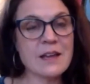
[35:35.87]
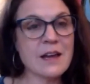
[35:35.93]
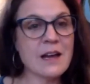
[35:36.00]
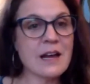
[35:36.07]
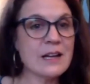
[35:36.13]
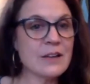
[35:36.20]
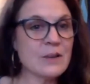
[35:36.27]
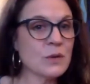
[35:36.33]

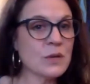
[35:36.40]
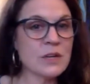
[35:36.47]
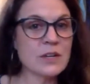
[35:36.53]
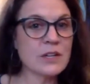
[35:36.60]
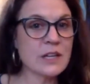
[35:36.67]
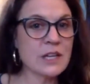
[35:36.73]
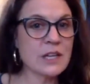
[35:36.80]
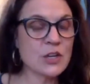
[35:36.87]
I
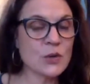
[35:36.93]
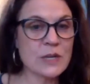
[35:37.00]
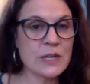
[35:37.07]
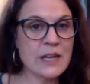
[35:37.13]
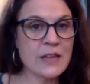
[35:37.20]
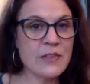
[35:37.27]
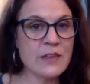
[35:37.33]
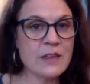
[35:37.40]
wholeheartedly agree.
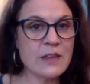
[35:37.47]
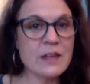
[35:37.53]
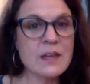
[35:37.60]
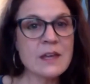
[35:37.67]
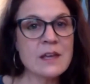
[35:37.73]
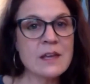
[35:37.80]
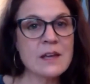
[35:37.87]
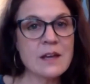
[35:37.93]
I think
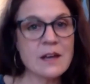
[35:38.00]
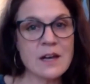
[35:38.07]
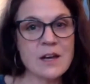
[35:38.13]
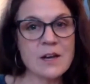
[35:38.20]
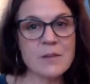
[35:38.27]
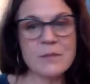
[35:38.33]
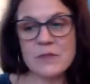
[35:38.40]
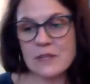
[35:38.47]

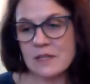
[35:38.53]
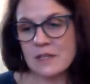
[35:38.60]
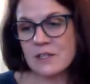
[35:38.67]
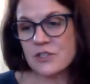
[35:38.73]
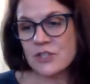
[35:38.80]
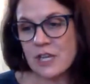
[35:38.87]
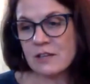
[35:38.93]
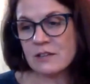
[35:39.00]
the
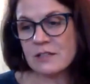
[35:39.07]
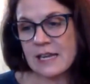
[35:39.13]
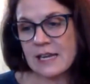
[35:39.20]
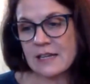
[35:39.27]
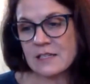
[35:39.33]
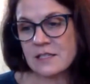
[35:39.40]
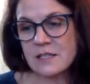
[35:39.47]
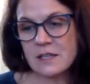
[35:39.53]
child
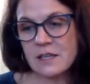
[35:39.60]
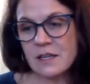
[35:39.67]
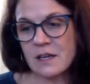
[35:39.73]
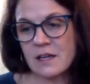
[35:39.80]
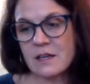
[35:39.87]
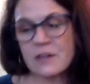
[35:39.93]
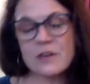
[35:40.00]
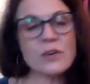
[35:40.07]
tax
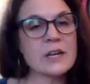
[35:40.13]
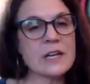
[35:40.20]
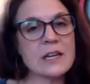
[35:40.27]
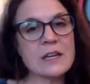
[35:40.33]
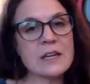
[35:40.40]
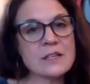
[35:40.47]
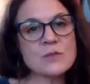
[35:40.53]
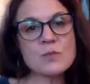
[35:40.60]

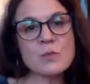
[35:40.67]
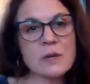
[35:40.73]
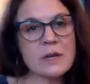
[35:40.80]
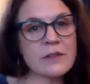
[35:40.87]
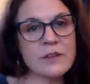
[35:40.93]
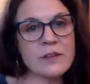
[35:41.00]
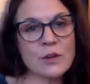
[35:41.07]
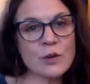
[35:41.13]
credit is one
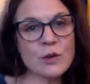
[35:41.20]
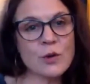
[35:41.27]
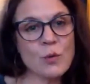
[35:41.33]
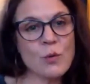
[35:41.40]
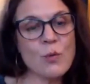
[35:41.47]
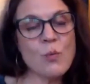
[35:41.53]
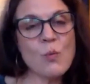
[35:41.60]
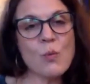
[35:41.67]
of
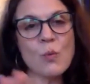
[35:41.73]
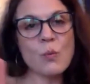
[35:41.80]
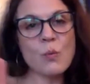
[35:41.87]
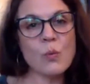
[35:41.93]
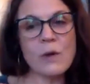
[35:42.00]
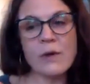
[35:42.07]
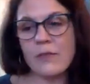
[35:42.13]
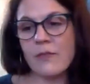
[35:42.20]

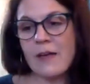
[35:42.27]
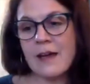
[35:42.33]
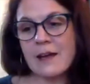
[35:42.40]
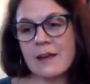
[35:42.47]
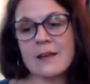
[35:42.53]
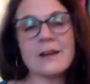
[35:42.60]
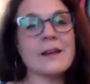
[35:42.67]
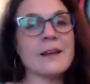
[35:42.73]

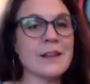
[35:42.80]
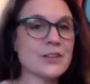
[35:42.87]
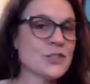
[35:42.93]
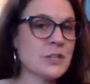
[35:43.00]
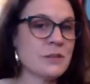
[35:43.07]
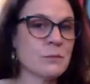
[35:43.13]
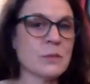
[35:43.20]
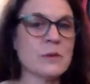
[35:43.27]
that, and I
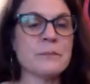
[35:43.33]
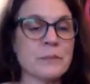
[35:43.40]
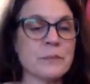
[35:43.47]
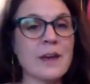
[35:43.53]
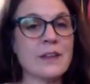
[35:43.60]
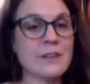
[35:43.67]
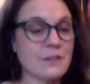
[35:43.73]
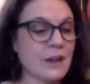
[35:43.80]

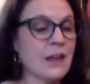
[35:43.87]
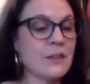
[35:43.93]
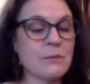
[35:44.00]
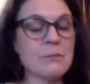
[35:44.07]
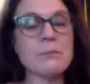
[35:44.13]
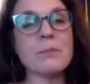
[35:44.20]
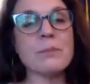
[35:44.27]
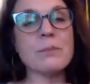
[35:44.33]

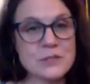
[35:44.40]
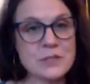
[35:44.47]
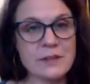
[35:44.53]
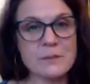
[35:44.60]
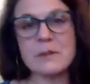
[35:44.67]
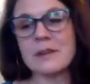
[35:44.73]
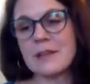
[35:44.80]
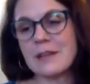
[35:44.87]

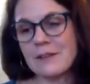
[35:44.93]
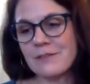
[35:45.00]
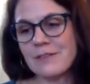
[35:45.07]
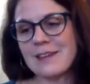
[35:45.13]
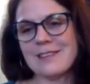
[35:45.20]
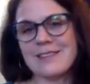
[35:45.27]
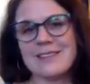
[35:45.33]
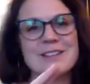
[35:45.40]
personally believe
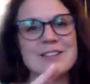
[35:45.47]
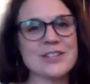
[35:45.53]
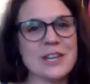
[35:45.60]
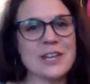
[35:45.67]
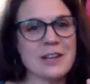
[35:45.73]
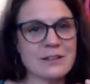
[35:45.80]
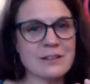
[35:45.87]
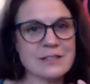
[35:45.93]
that the
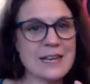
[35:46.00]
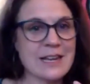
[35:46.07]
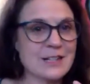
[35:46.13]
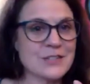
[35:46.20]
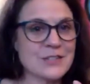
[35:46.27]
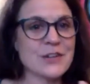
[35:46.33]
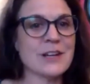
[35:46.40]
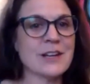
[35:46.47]
child
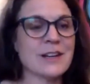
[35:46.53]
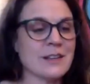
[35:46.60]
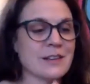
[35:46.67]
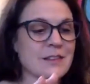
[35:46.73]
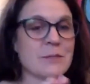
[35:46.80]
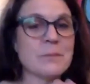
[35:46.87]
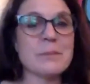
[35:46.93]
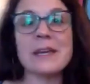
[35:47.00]
tax credit,
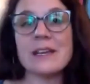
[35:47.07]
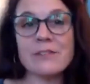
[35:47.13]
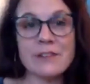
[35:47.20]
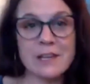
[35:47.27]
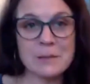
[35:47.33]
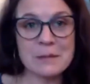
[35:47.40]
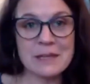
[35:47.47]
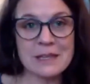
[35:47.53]
the paid
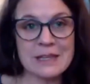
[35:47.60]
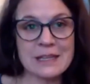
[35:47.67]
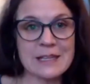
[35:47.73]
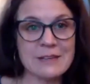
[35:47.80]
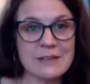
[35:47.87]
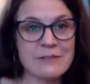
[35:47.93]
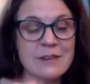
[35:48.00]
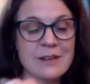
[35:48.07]
family
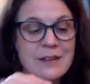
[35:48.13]
leave,